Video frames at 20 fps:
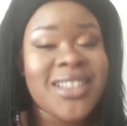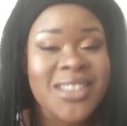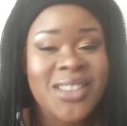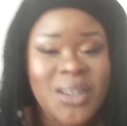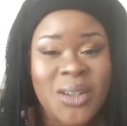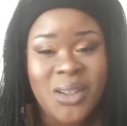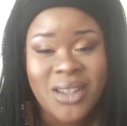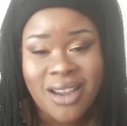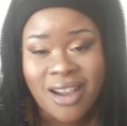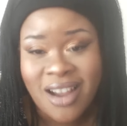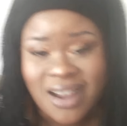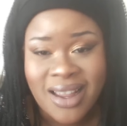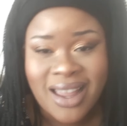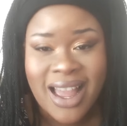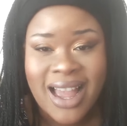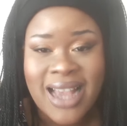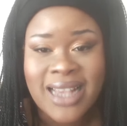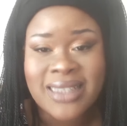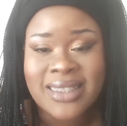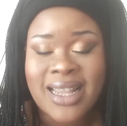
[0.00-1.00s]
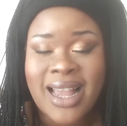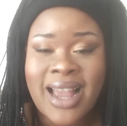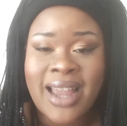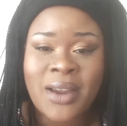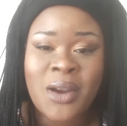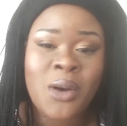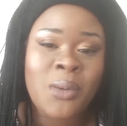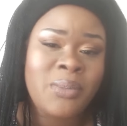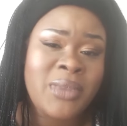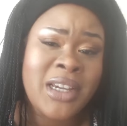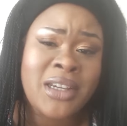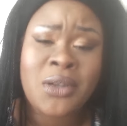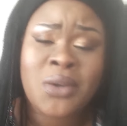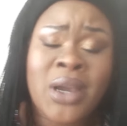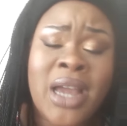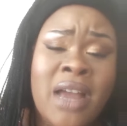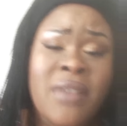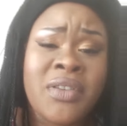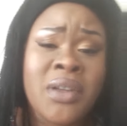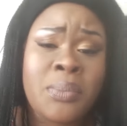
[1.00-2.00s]
So, y'all guys, I hope that
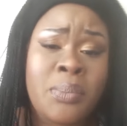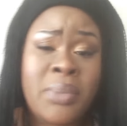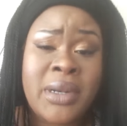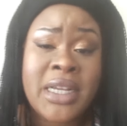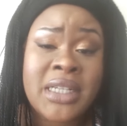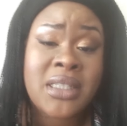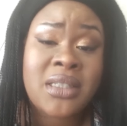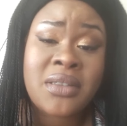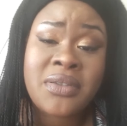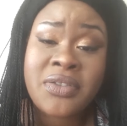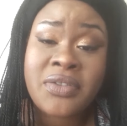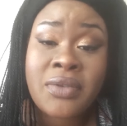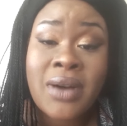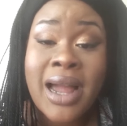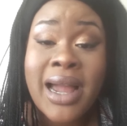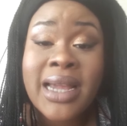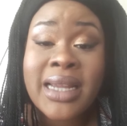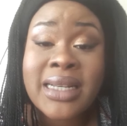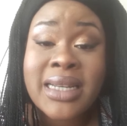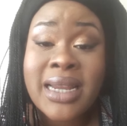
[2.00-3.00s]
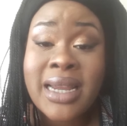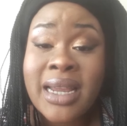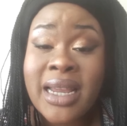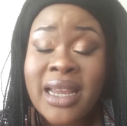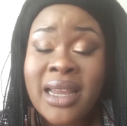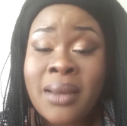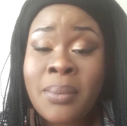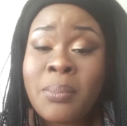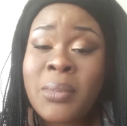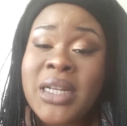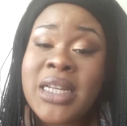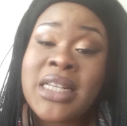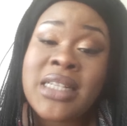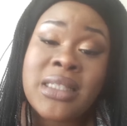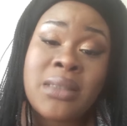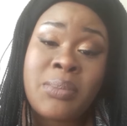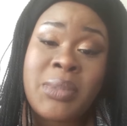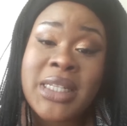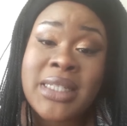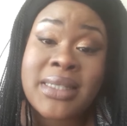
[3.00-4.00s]
you have a blessed Friday.
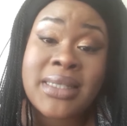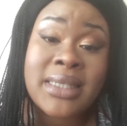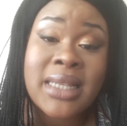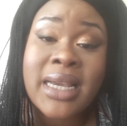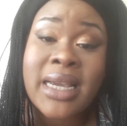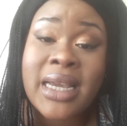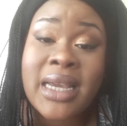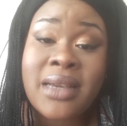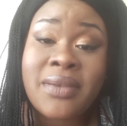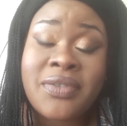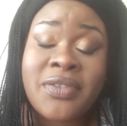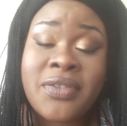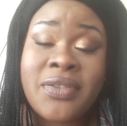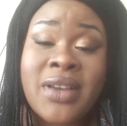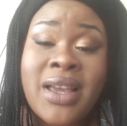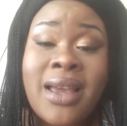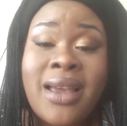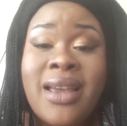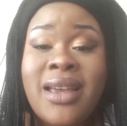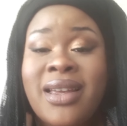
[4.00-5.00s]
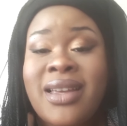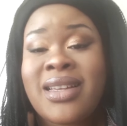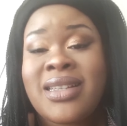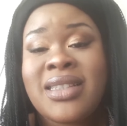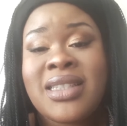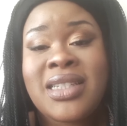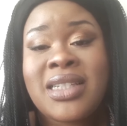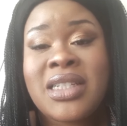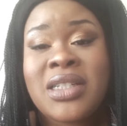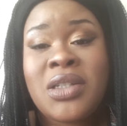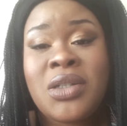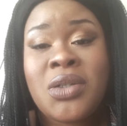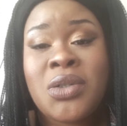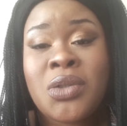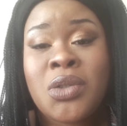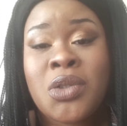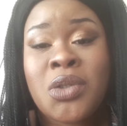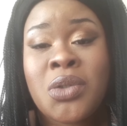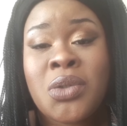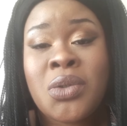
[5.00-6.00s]
Please be safe.
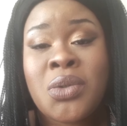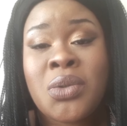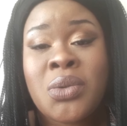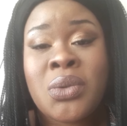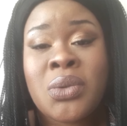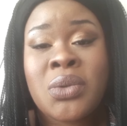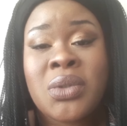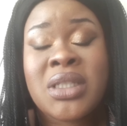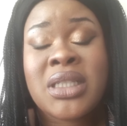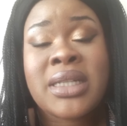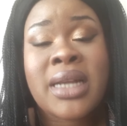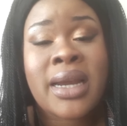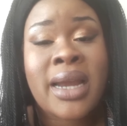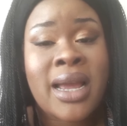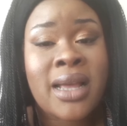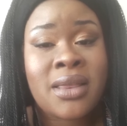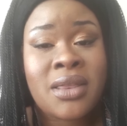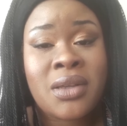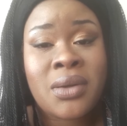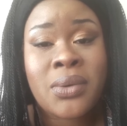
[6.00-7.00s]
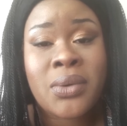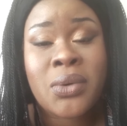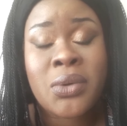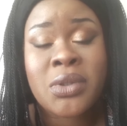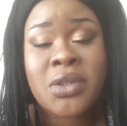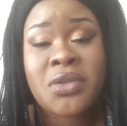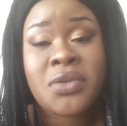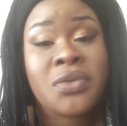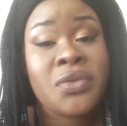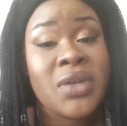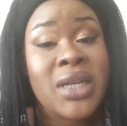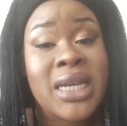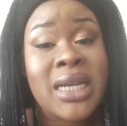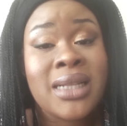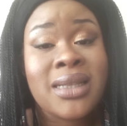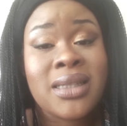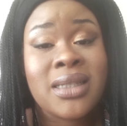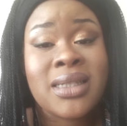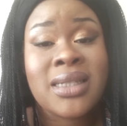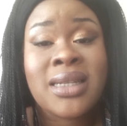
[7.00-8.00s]
Continue to stay at the Lord's
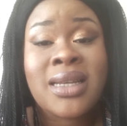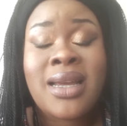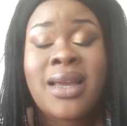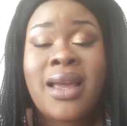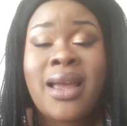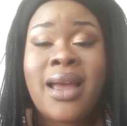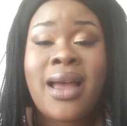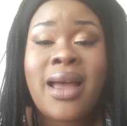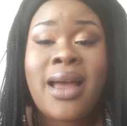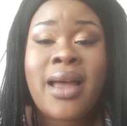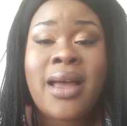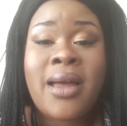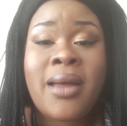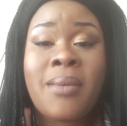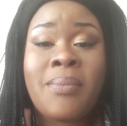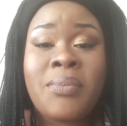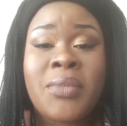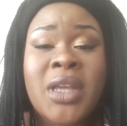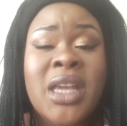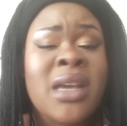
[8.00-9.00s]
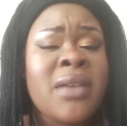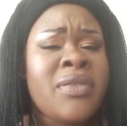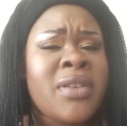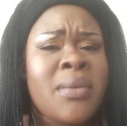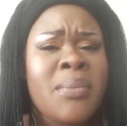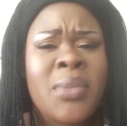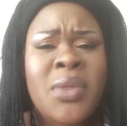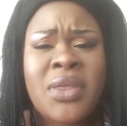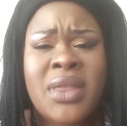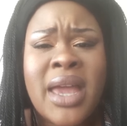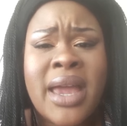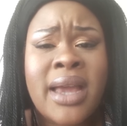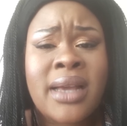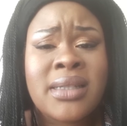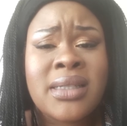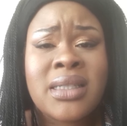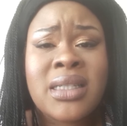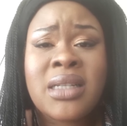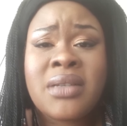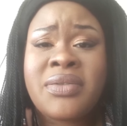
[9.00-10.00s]
feet. Um, give him
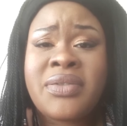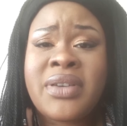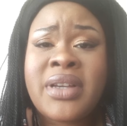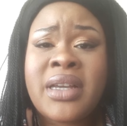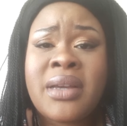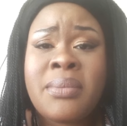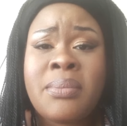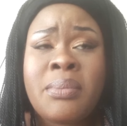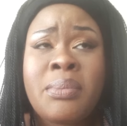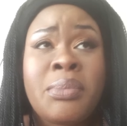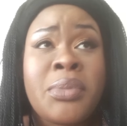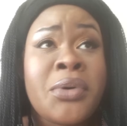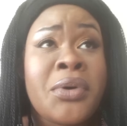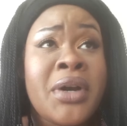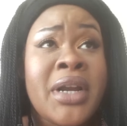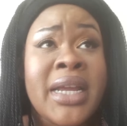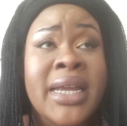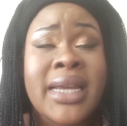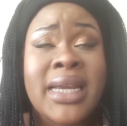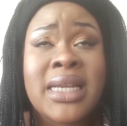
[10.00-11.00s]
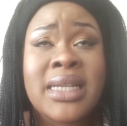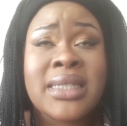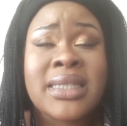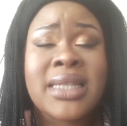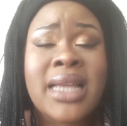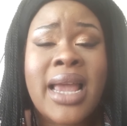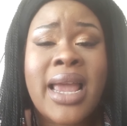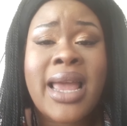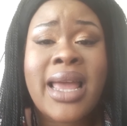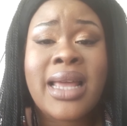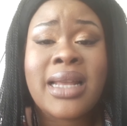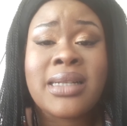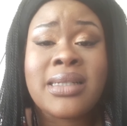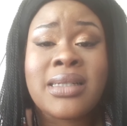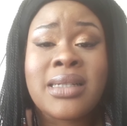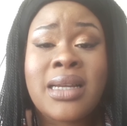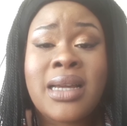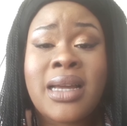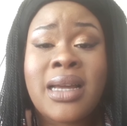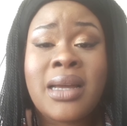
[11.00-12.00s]
thanks, give him praise,
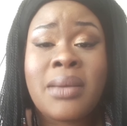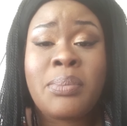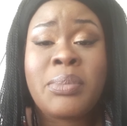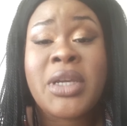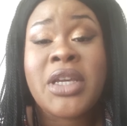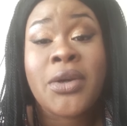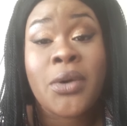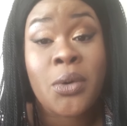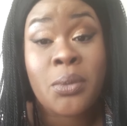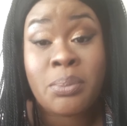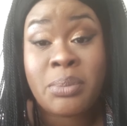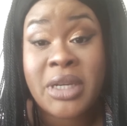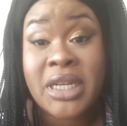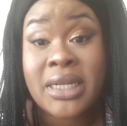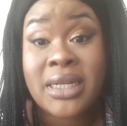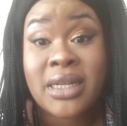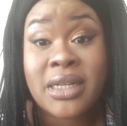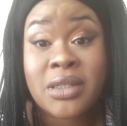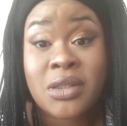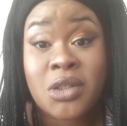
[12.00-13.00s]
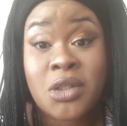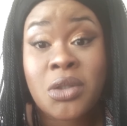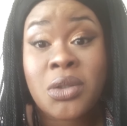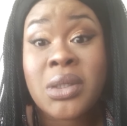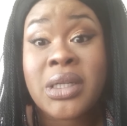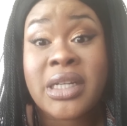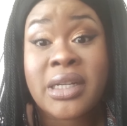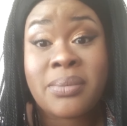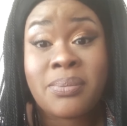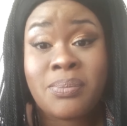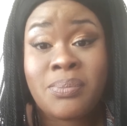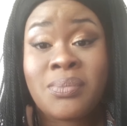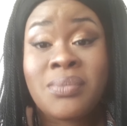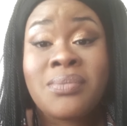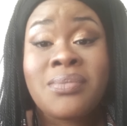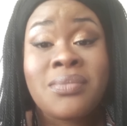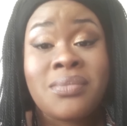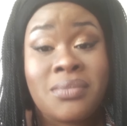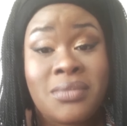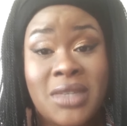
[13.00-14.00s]
and uh, be obedient to him.
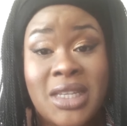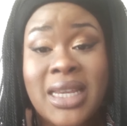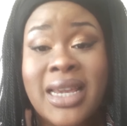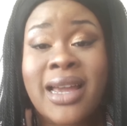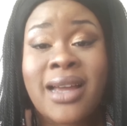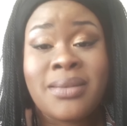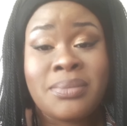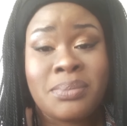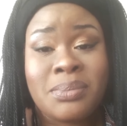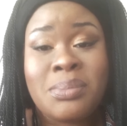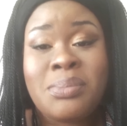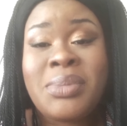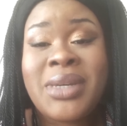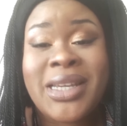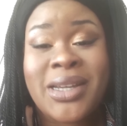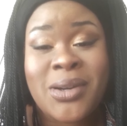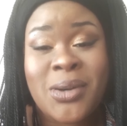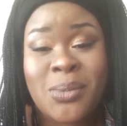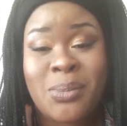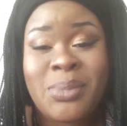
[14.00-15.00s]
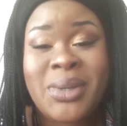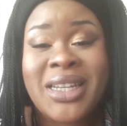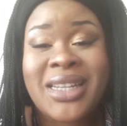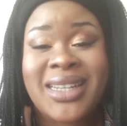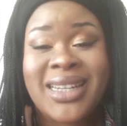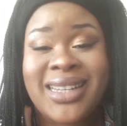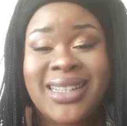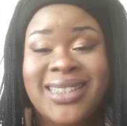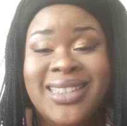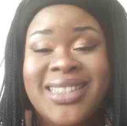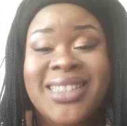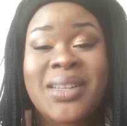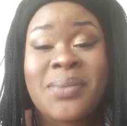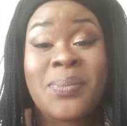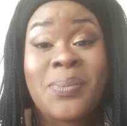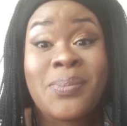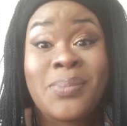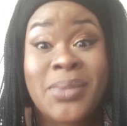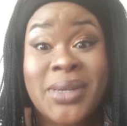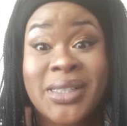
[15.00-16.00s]
Yeah, be obedient.
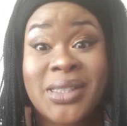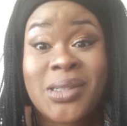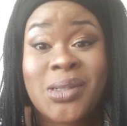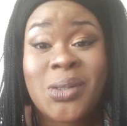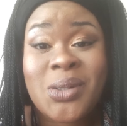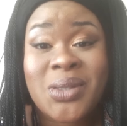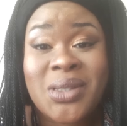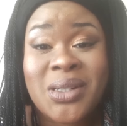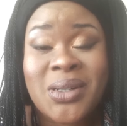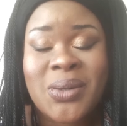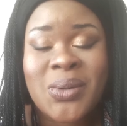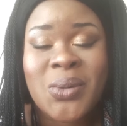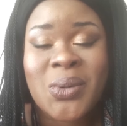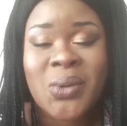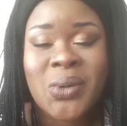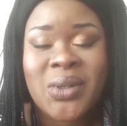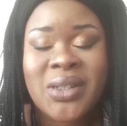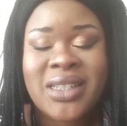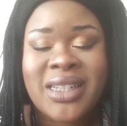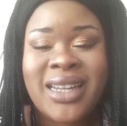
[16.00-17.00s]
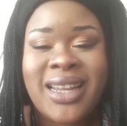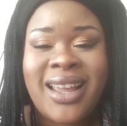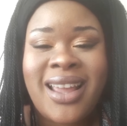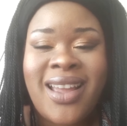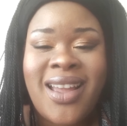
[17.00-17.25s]
Submit to the Lord.